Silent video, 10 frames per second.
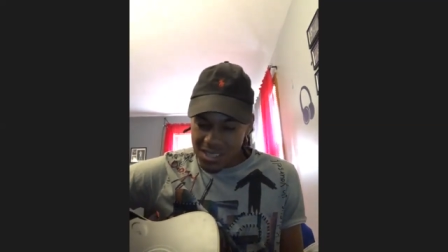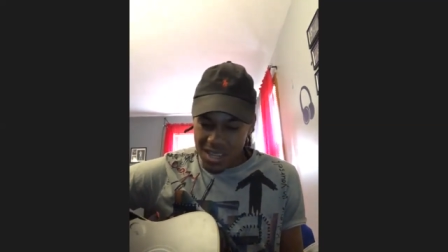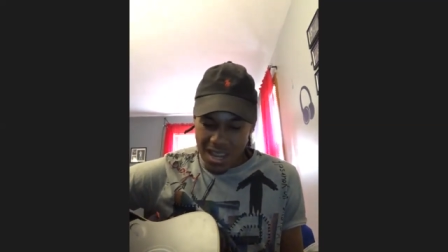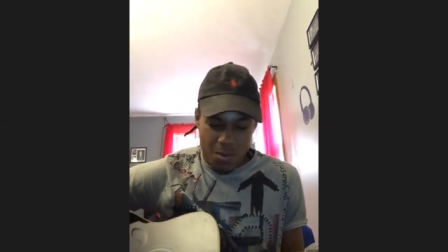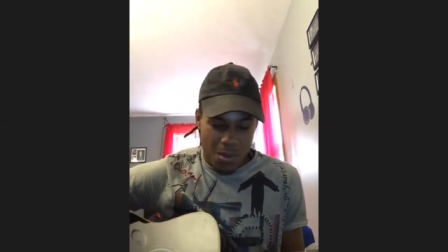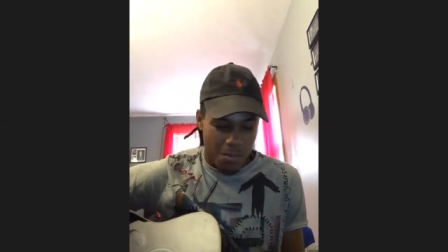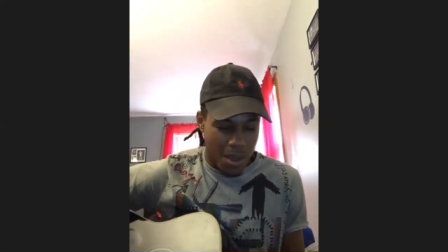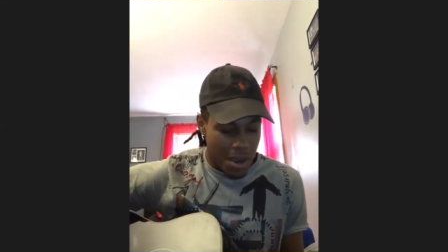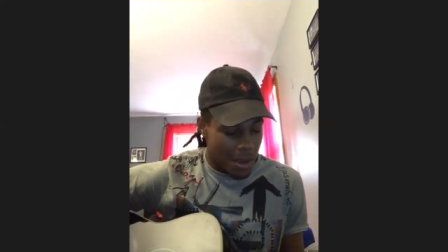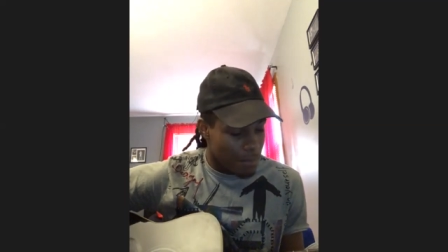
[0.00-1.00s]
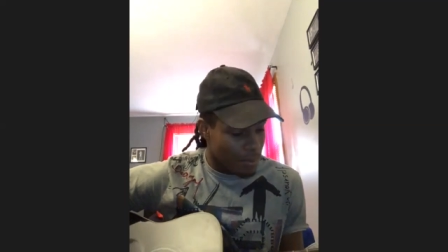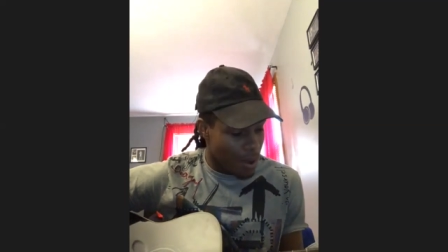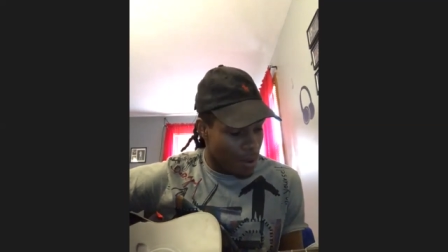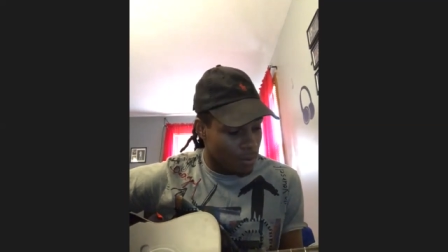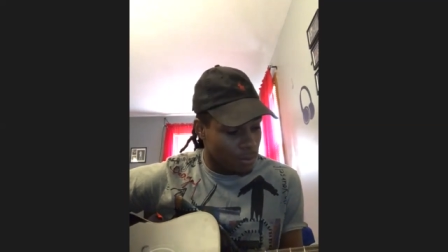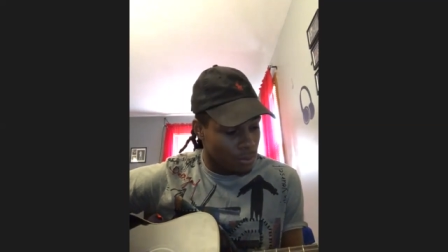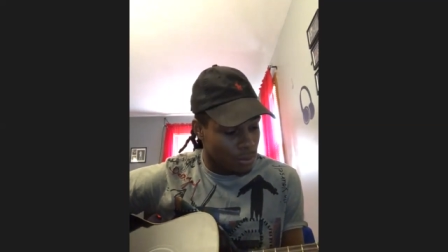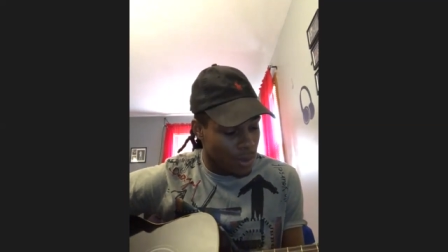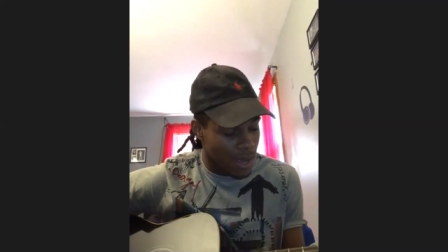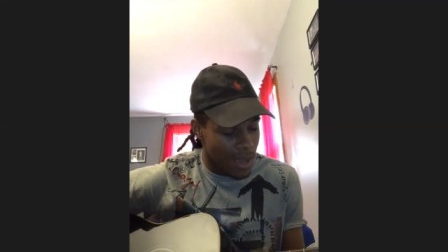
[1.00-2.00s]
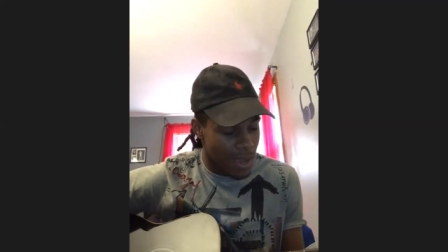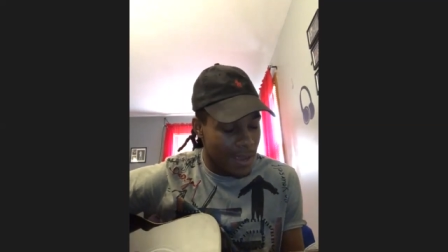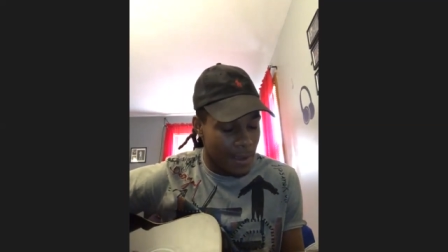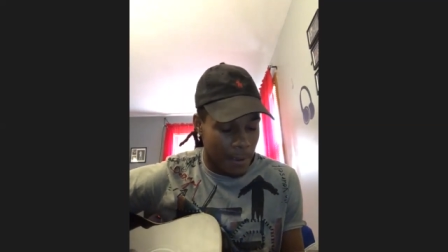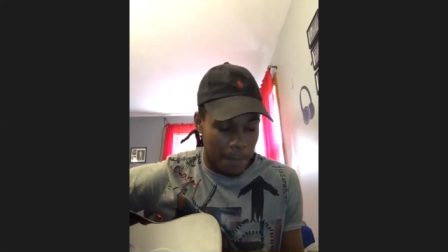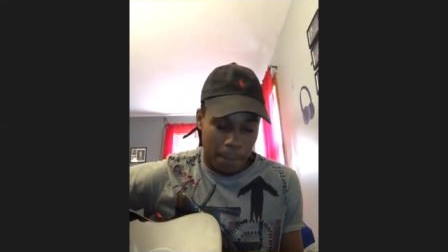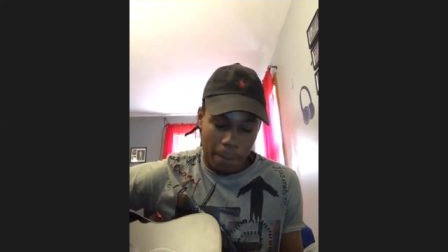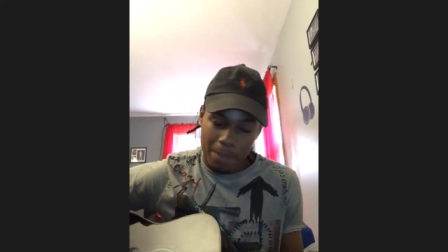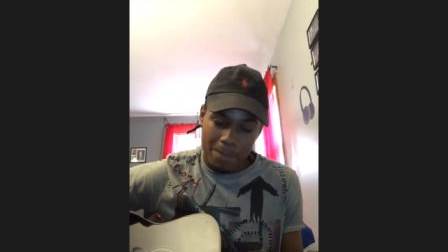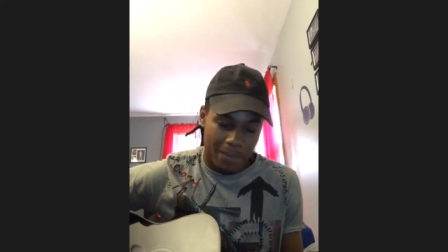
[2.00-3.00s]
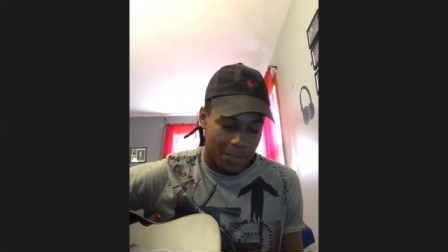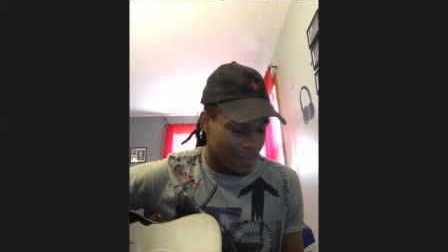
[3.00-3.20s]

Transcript: and we make up on the way.